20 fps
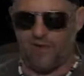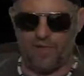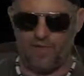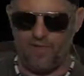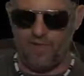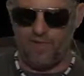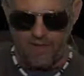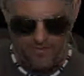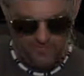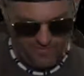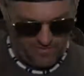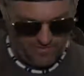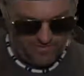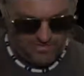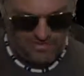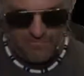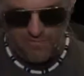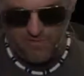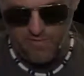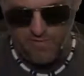I knew
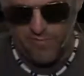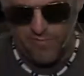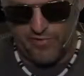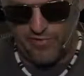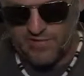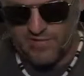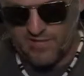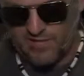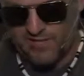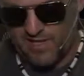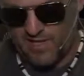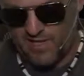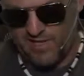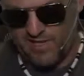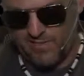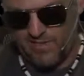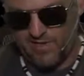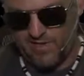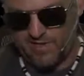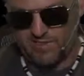somebody would appreciate that
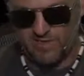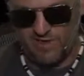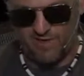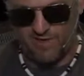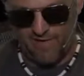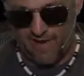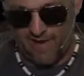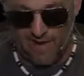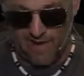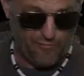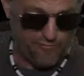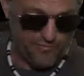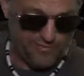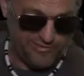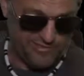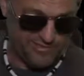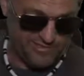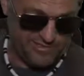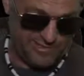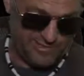He-Man stuff. I
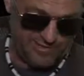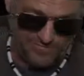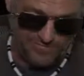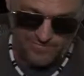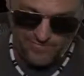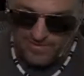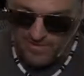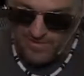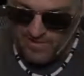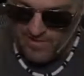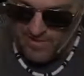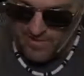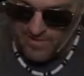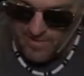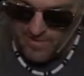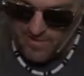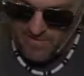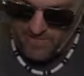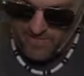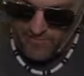appreciate it
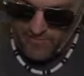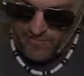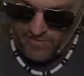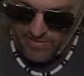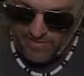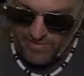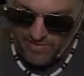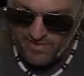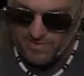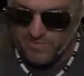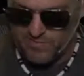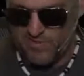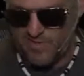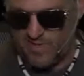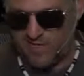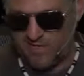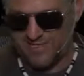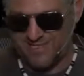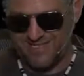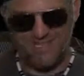for what it is,
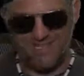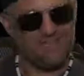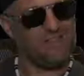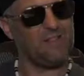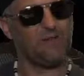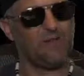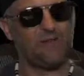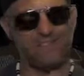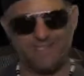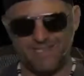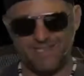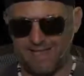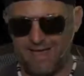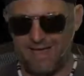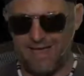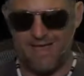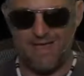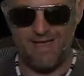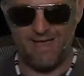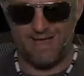man. It's killer. It's
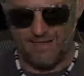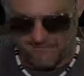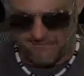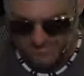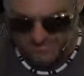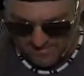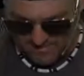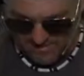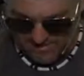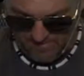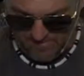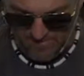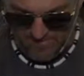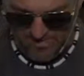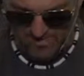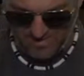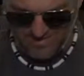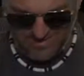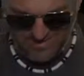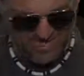kick-ass.
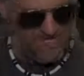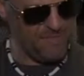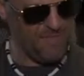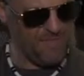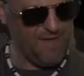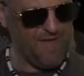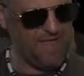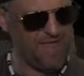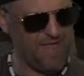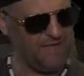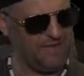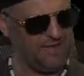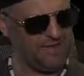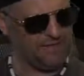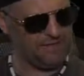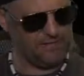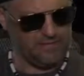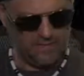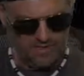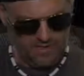He-Man. It's
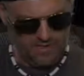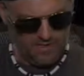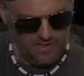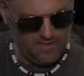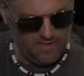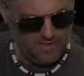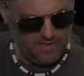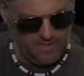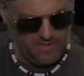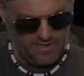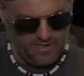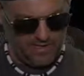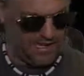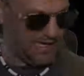He-Man. And